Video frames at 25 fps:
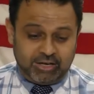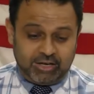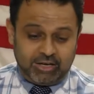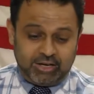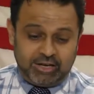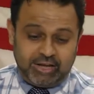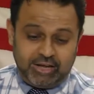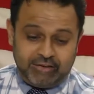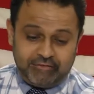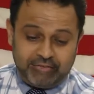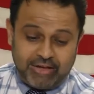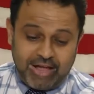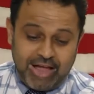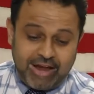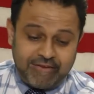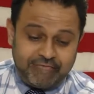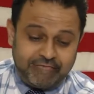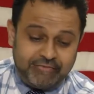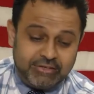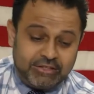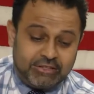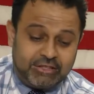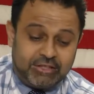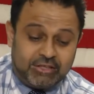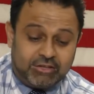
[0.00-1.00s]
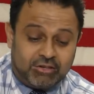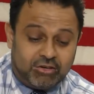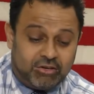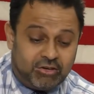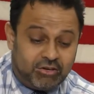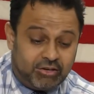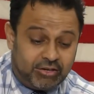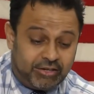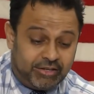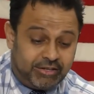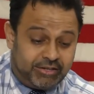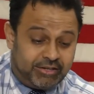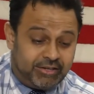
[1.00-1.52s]
I have everything
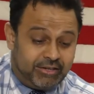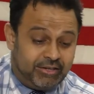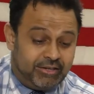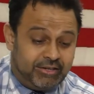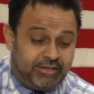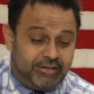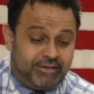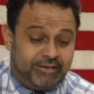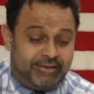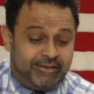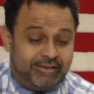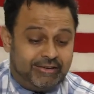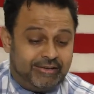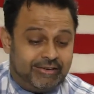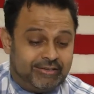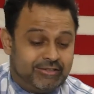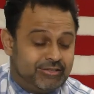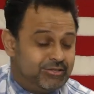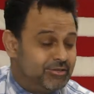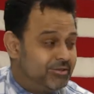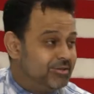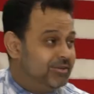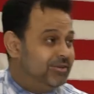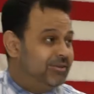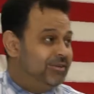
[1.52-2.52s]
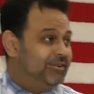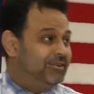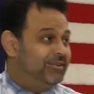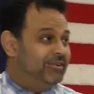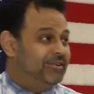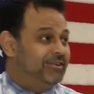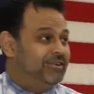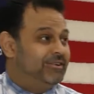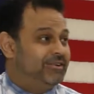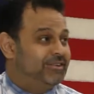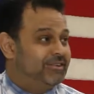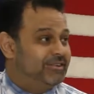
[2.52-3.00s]
on it. Yeah. I have different questions.